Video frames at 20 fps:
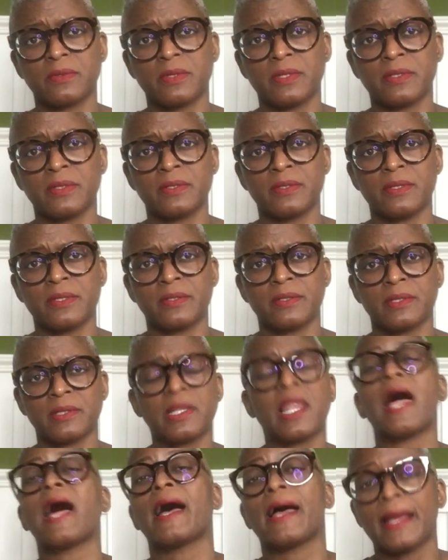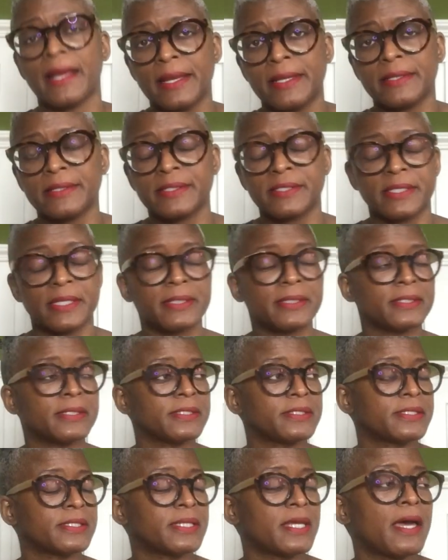and lied and said that
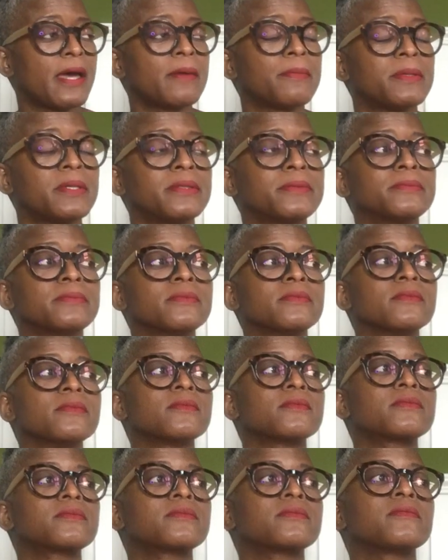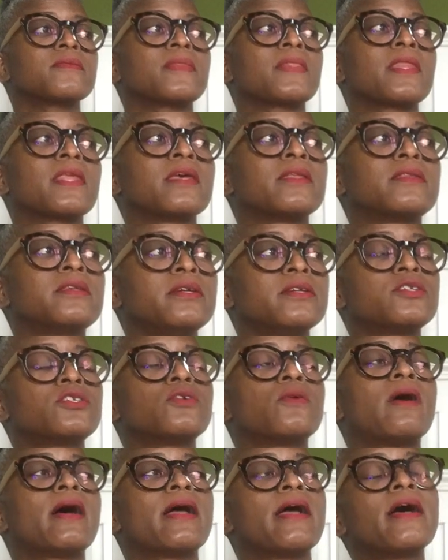this had happened. The
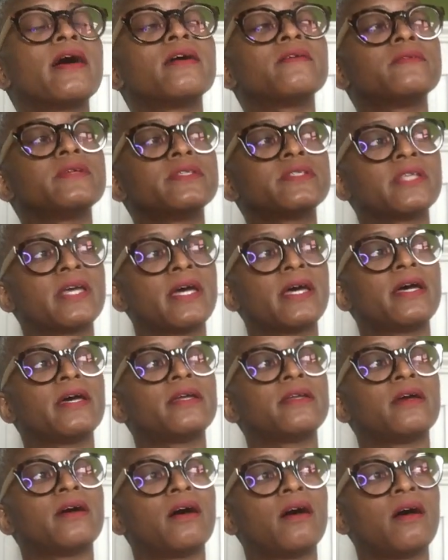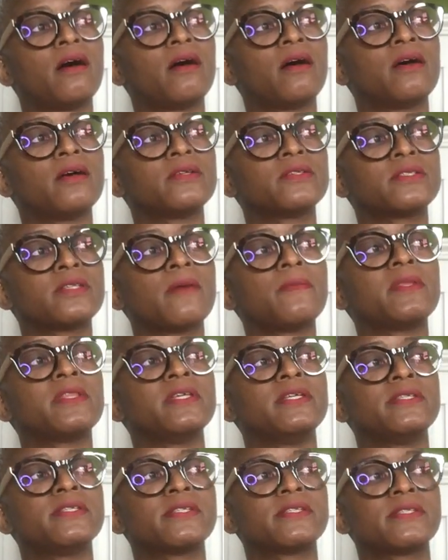issue I have is that some of
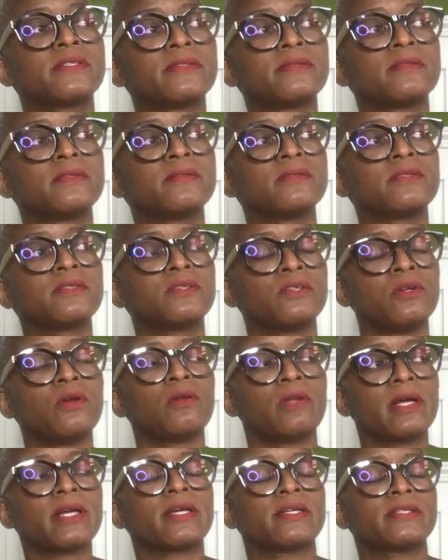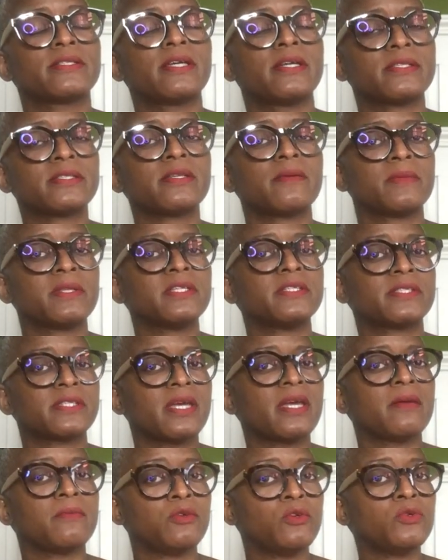these, like I said, some of these
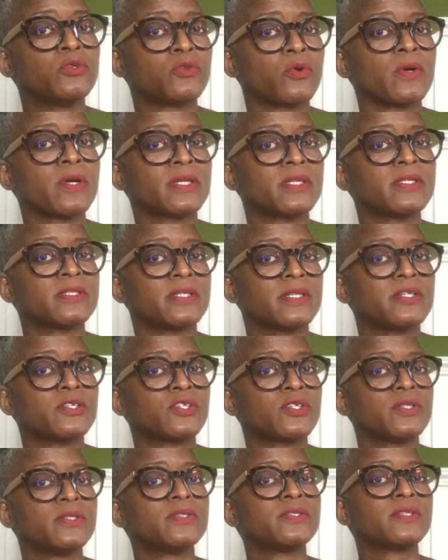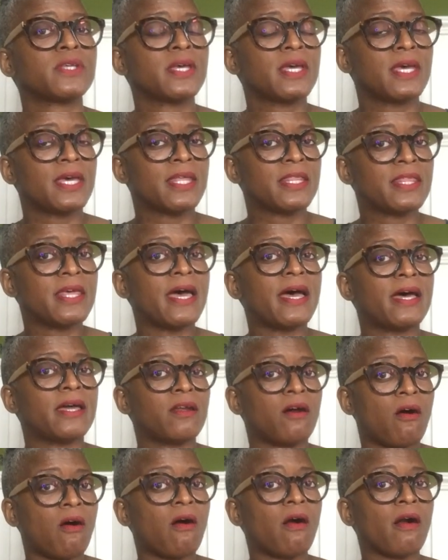same news organizations
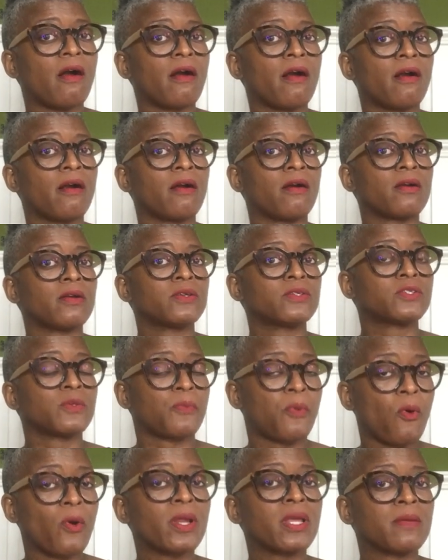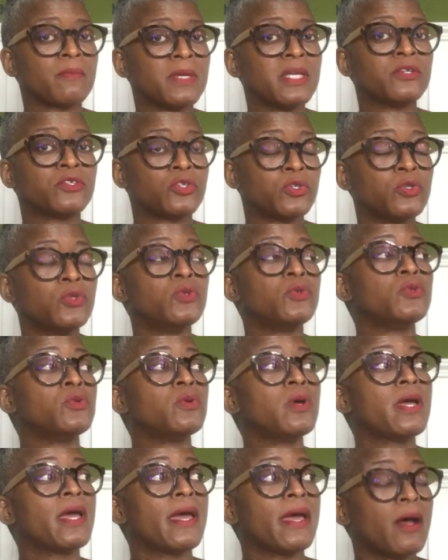that are supporting Me Too